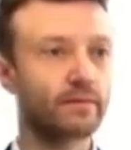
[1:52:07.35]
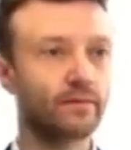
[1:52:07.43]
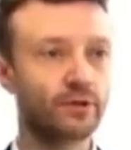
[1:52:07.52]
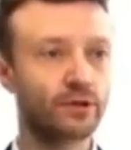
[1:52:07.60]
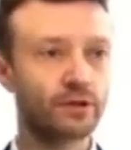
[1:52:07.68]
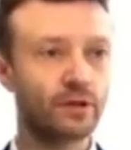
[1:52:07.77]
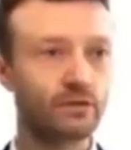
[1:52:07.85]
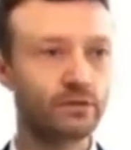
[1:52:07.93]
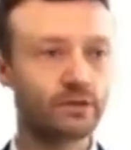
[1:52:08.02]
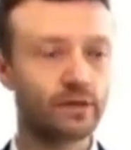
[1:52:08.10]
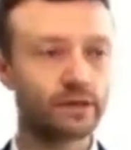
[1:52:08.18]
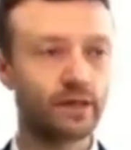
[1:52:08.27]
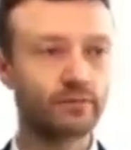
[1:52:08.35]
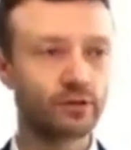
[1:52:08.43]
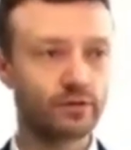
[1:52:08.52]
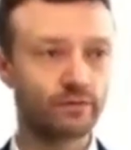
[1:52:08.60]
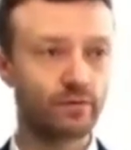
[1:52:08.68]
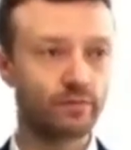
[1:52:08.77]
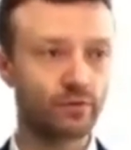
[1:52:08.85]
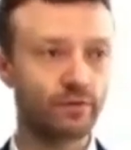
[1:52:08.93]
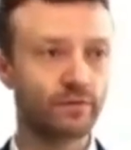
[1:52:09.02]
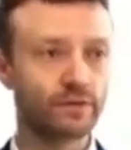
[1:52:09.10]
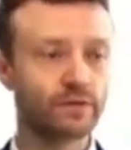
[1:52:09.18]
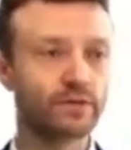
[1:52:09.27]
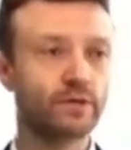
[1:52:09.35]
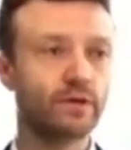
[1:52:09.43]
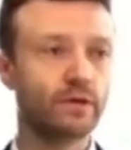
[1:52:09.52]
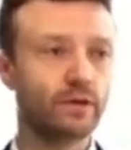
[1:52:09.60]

which includes exemptions for profits